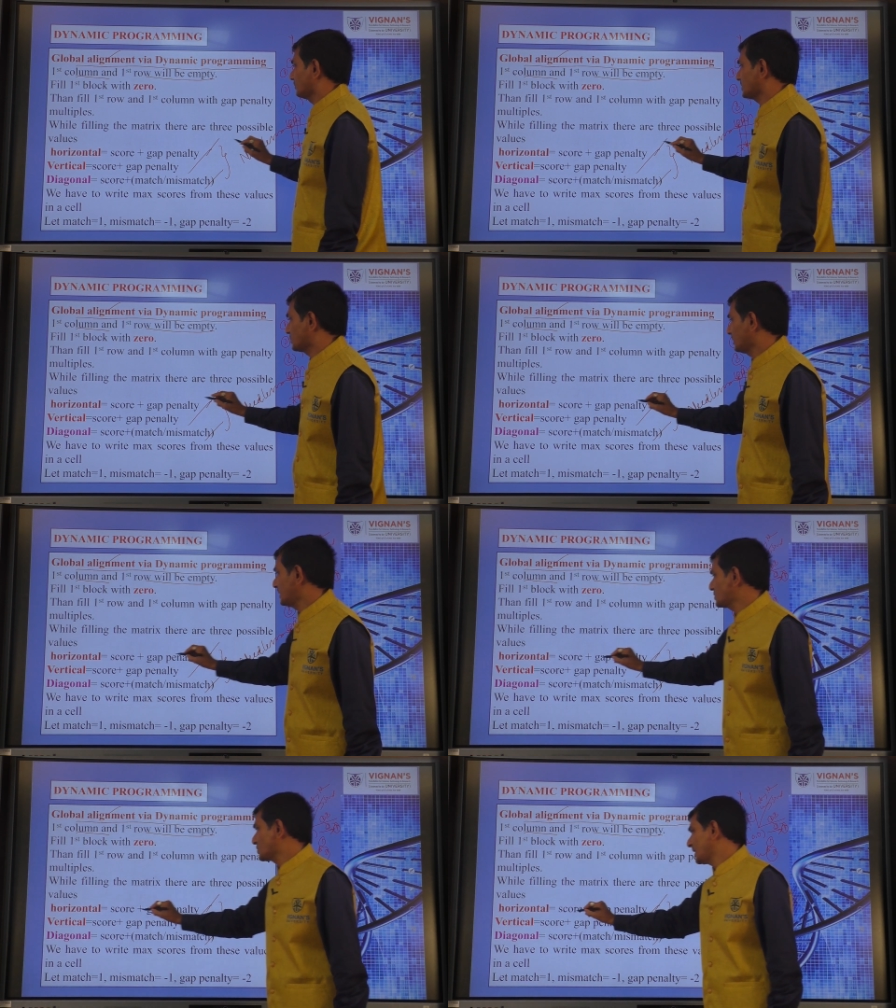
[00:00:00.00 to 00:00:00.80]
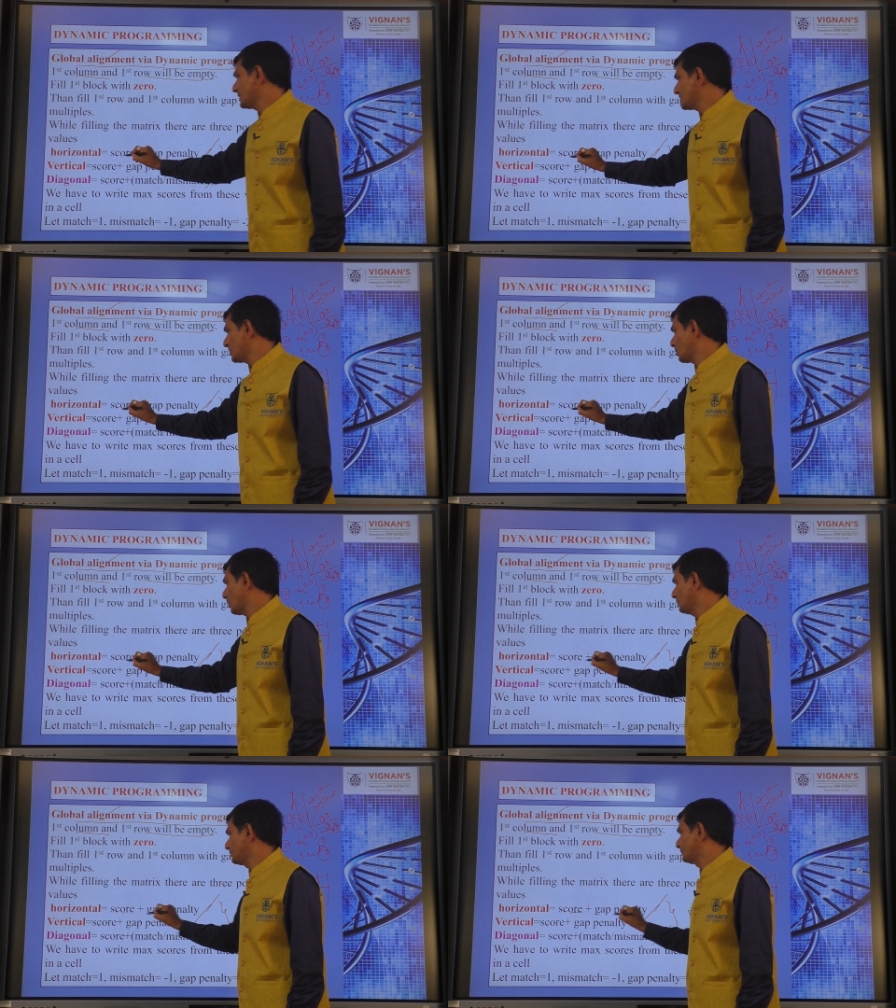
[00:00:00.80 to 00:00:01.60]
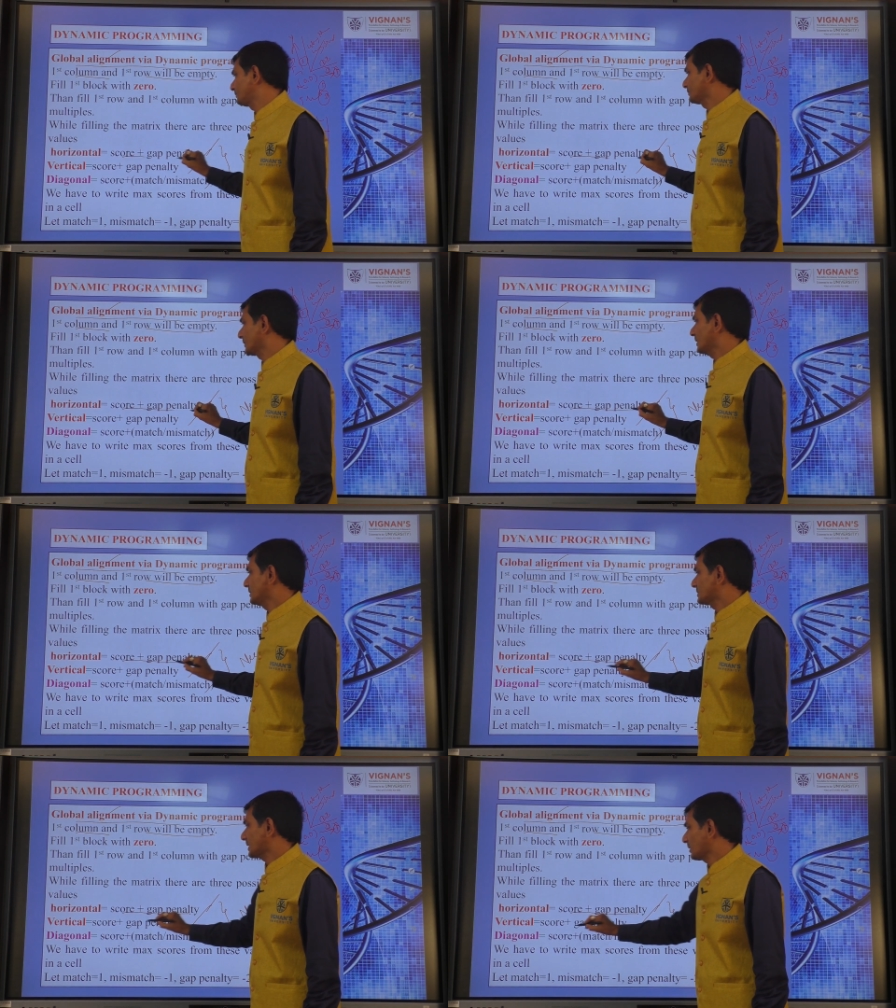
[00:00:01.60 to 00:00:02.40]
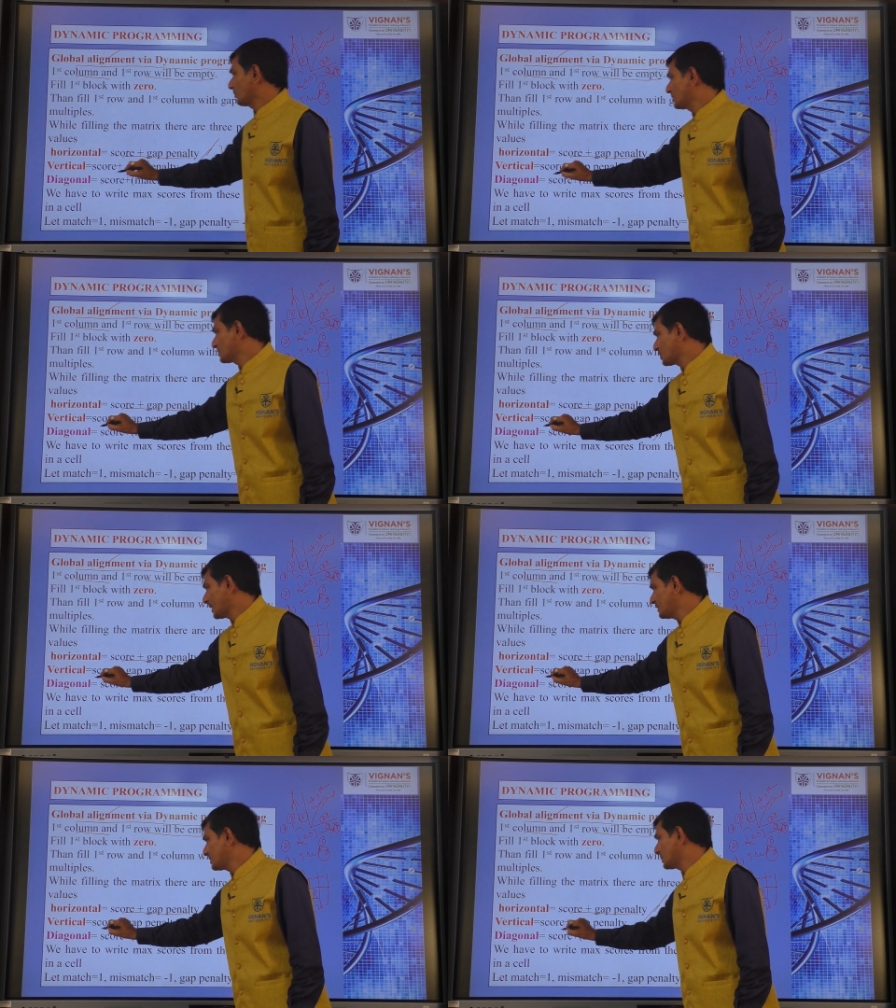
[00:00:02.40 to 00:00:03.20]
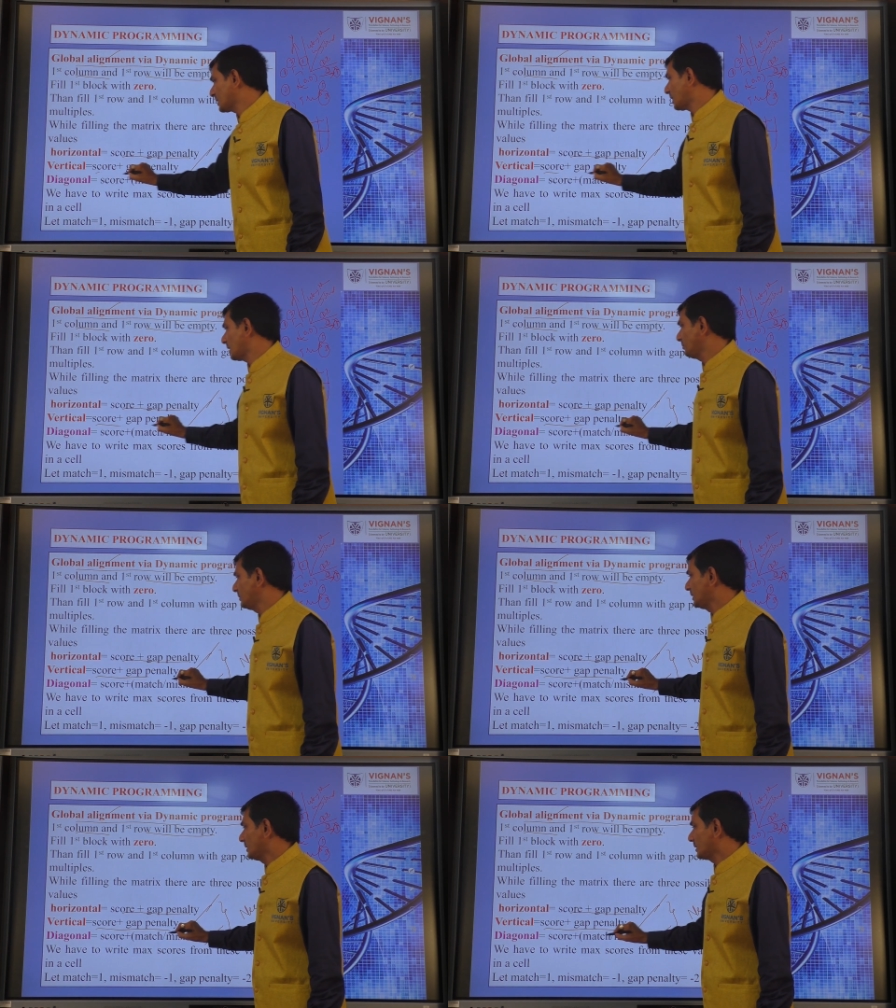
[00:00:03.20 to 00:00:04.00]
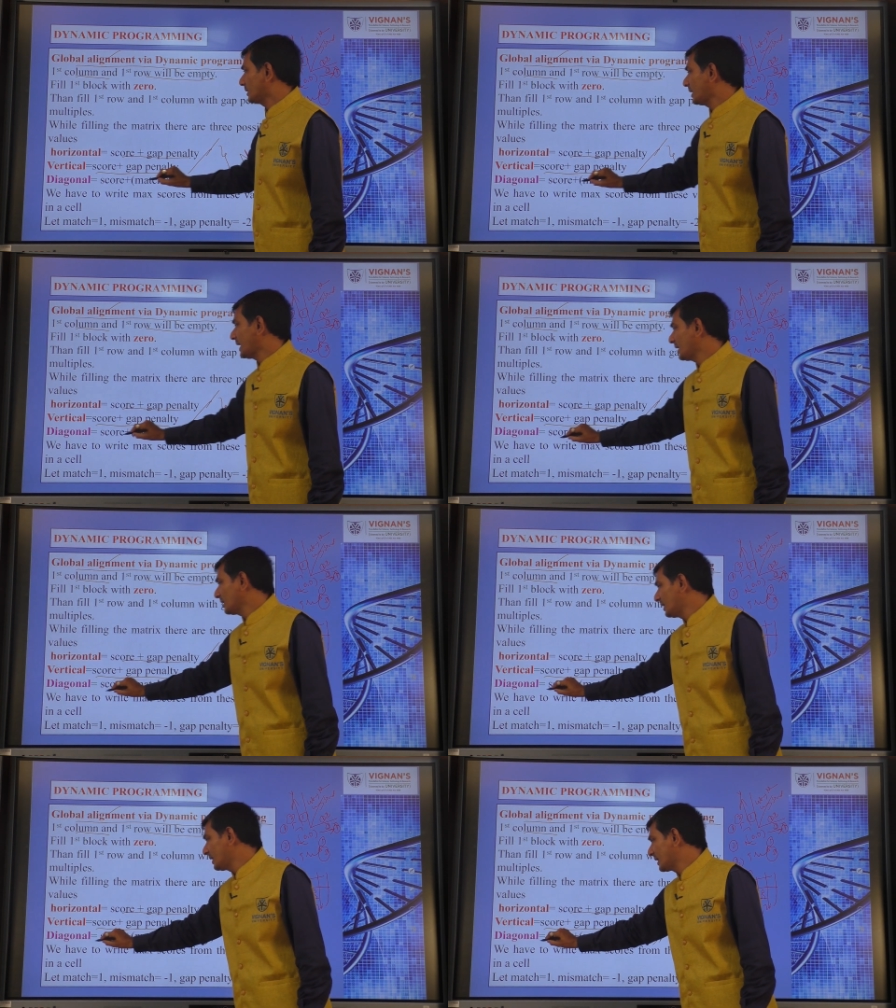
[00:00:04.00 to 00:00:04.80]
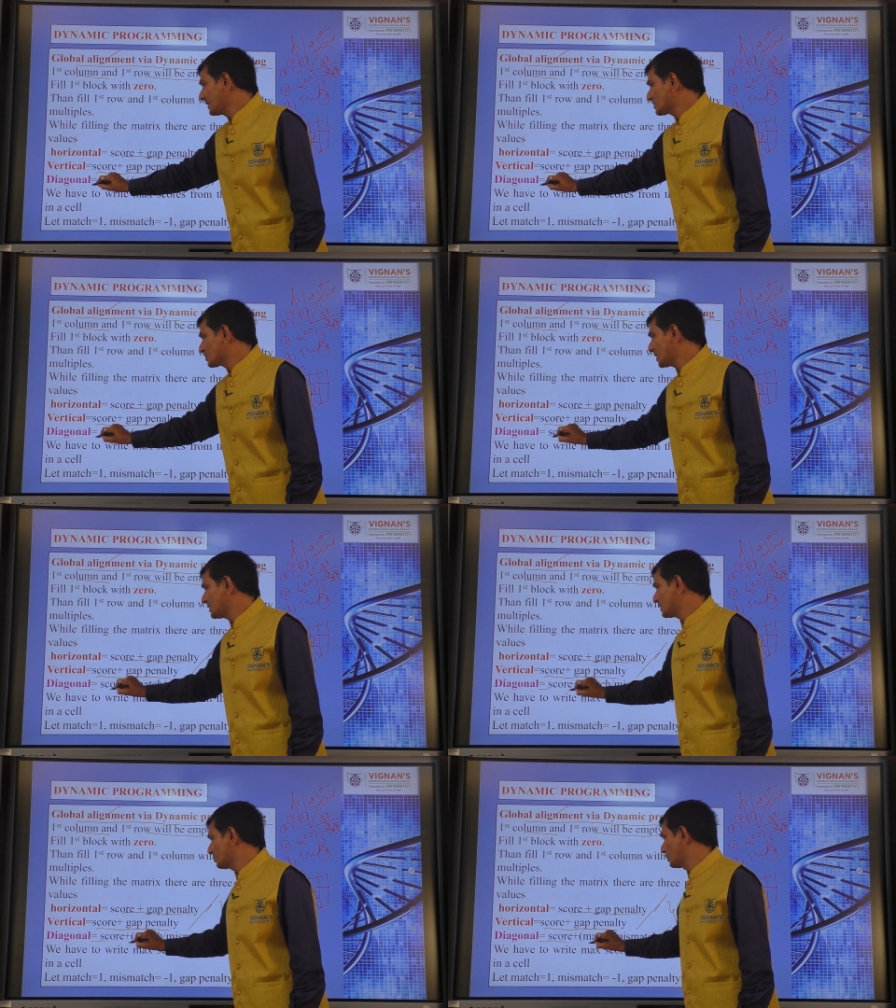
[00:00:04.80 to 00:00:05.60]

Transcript: First one is change in row, second one is change in column, and diagonal indicates change in